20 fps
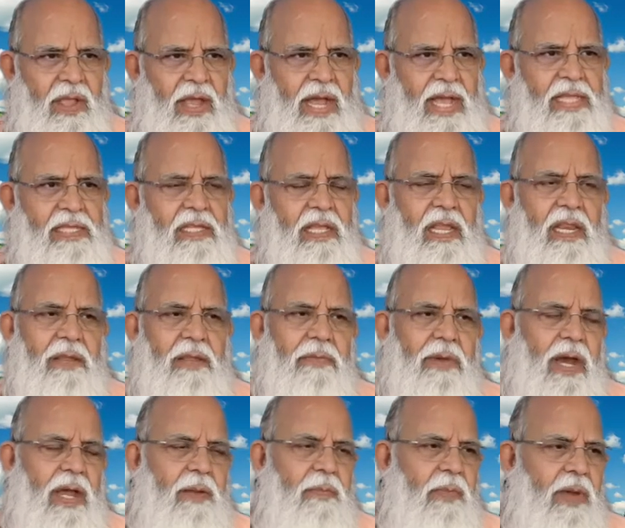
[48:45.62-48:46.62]
Ask any
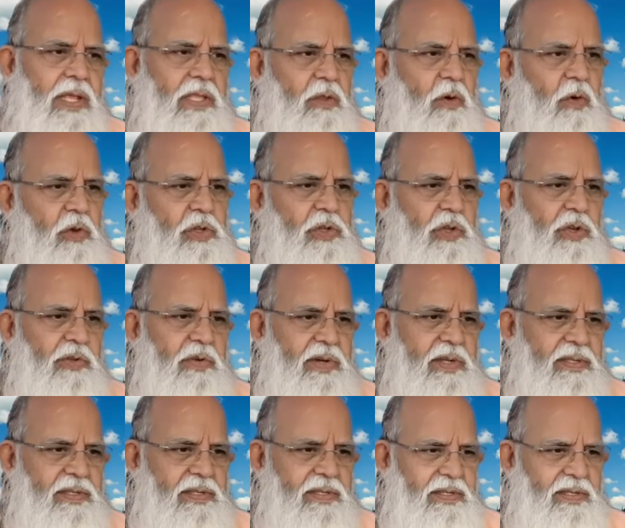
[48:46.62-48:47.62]
Mahatma in the whole
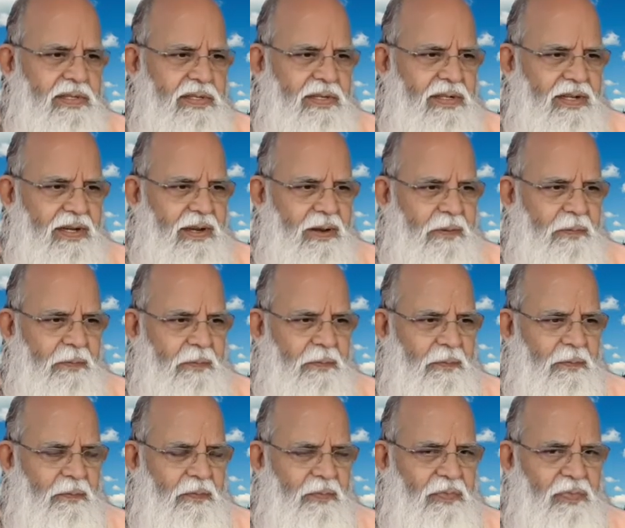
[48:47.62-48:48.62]
universe.
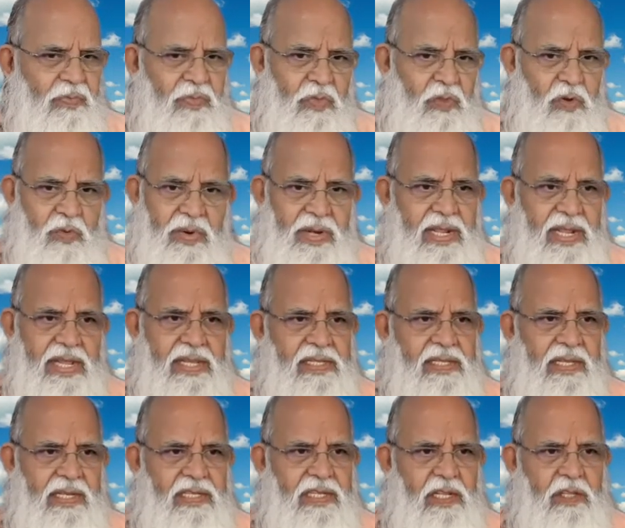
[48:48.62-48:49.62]
Nobody has
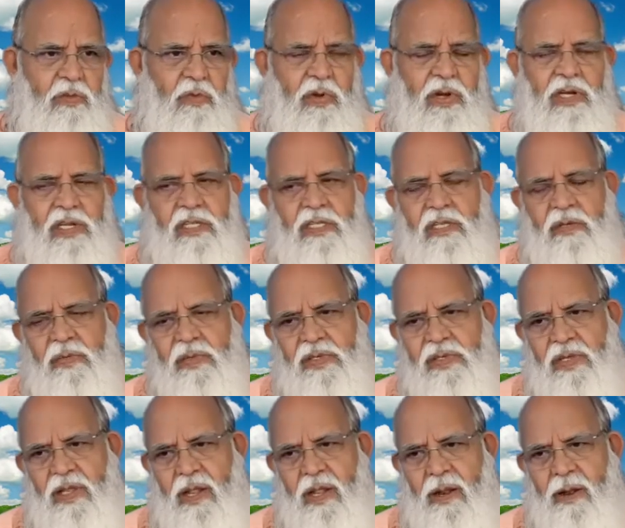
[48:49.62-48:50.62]
seen sattva, rajas,
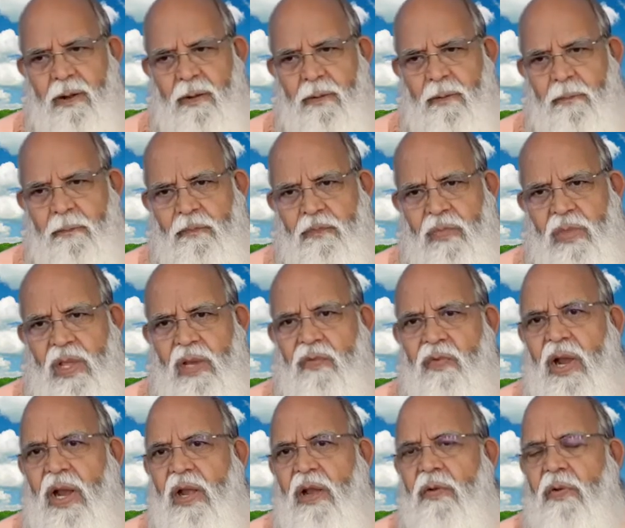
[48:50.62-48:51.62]
tamas. Then
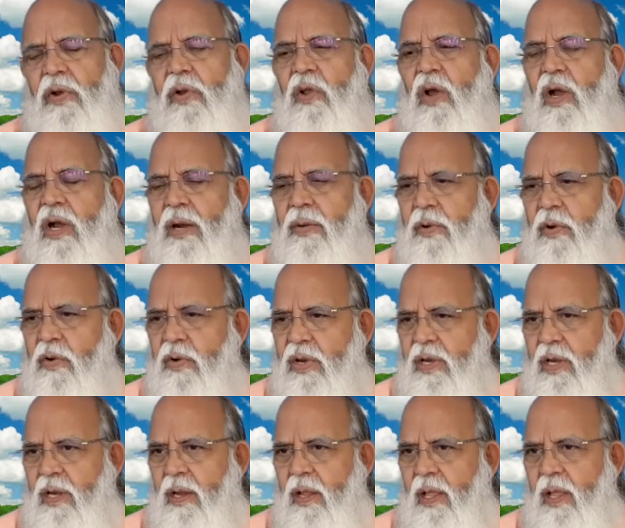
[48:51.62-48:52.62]
why do we talk about
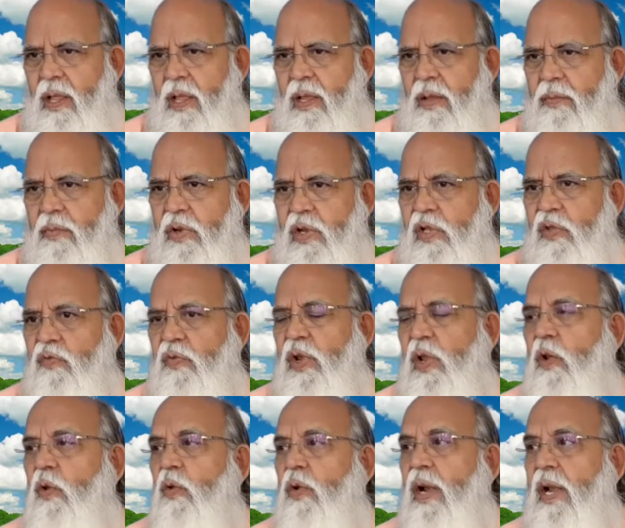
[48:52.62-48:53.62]
it? Because
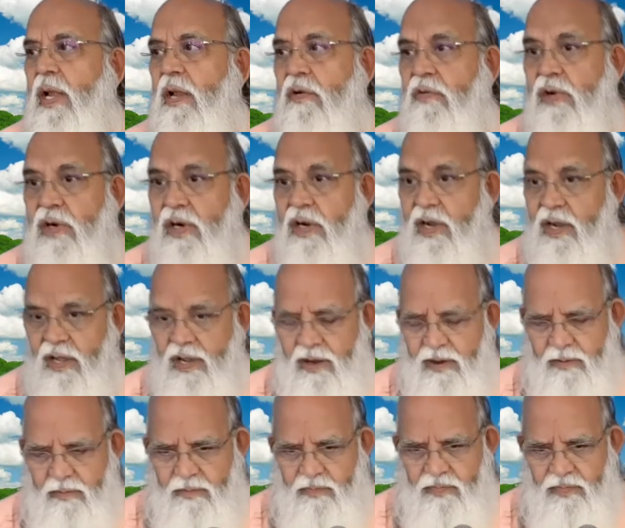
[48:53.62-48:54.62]
we look at the world.
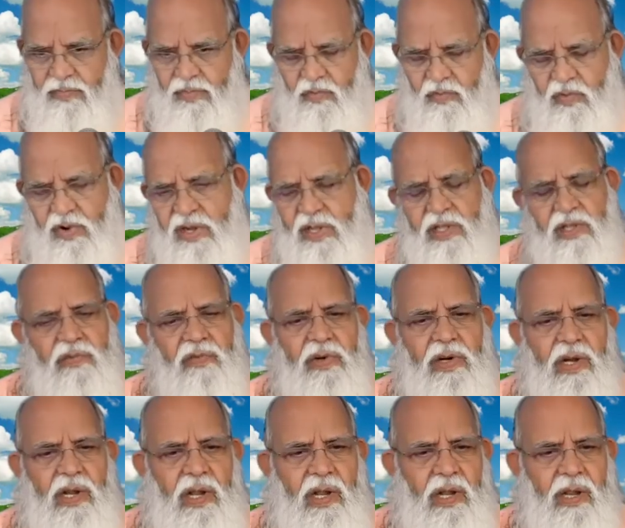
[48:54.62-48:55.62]
What is the
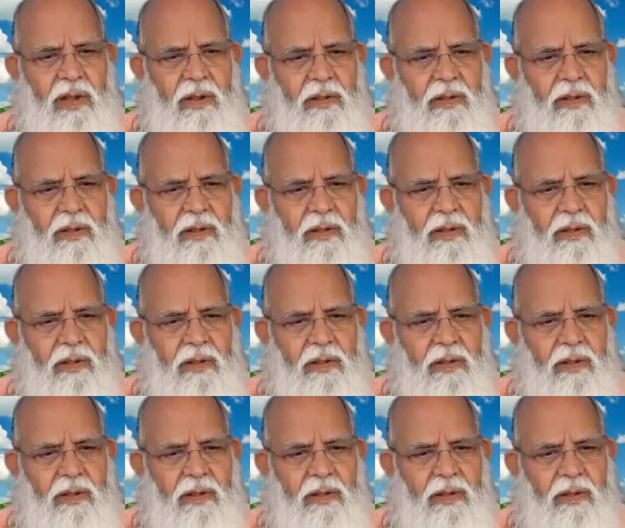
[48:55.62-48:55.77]
world?